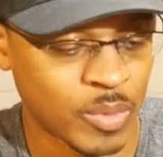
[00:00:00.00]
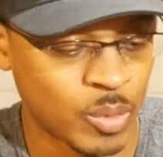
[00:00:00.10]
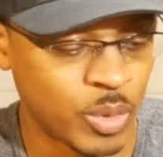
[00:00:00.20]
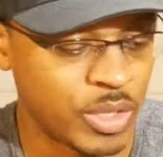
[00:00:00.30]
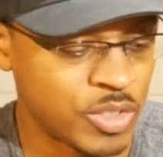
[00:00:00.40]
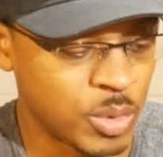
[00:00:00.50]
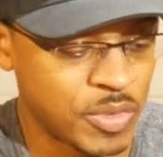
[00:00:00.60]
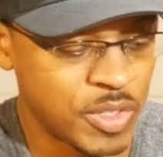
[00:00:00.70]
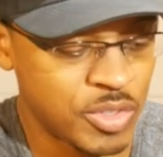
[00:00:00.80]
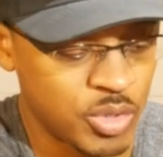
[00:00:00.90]
Whereas with
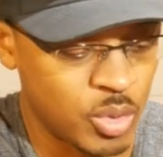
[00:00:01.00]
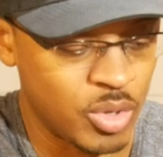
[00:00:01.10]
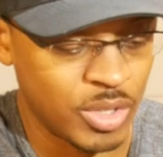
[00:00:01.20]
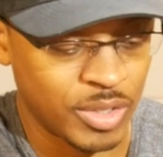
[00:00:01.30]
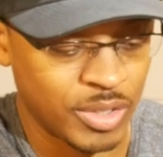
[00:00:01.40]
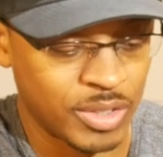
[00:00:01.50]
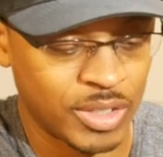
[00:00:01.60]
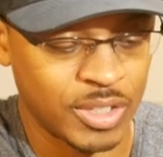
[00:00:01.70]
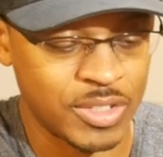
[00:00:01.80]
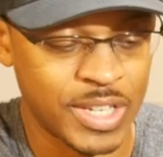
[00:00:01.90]
this tool,
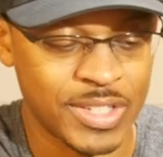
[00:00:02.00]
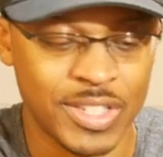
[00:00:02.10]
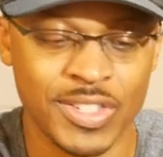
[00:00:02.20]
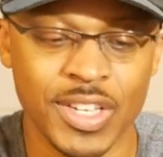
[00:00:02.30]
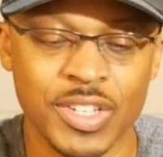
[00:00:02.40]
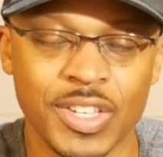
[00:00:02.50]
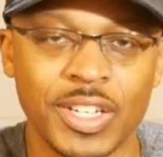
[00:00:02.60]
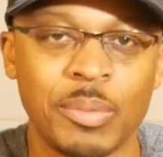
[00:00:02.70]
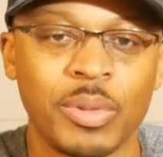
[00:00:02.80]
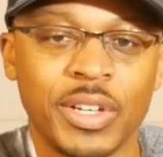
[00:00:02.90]
because as I said, it's
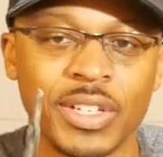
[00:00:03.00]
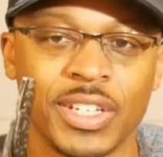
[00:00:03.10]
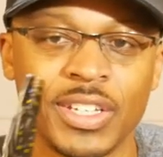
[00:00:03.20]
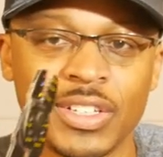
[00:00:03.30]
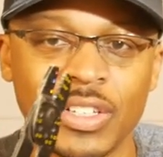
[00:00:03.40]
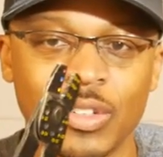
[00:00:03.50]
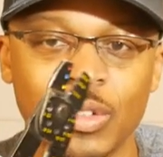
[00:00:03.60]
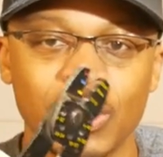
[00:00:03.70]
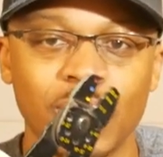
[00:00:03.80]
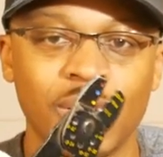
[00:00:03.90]
got a blunt end
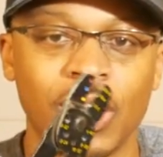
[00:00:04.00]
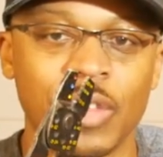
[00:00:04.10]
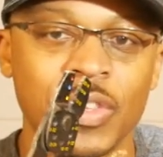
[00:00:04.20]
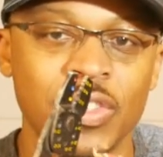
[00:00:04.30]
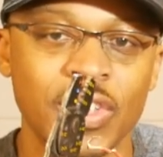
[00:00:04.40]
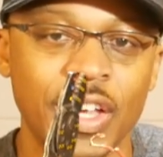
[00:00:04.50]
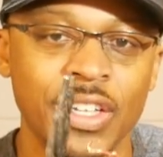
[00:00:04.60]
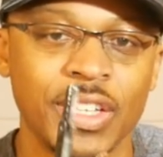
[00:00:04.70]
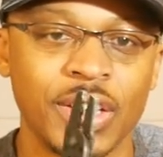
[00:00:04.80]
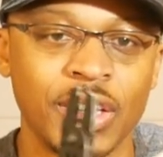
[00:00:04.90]
on this
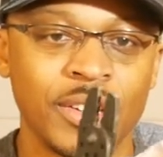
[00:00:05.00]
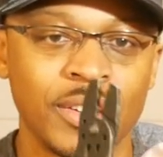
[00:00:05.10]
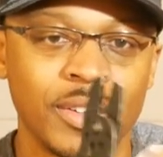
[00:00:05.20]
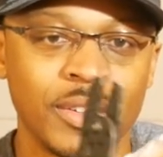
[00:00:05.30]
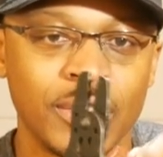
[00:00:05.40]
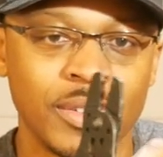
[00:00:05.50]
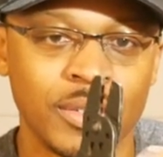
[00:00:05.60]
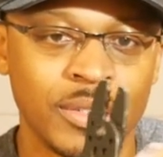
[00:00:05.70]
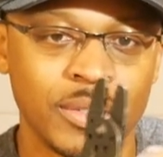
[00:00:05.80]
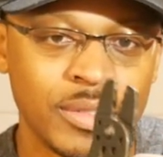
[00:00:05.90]
side,
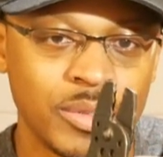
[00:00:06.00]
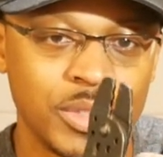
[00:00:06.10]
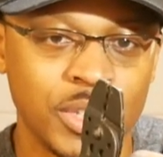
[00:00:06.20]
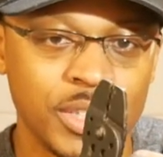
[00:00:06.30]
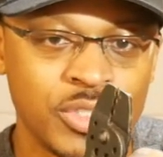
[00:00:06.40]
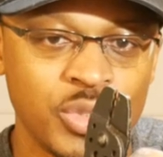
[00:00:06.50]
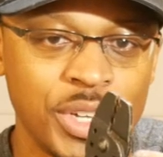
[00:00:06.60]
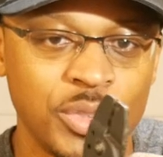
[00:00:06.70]
when you cut stranded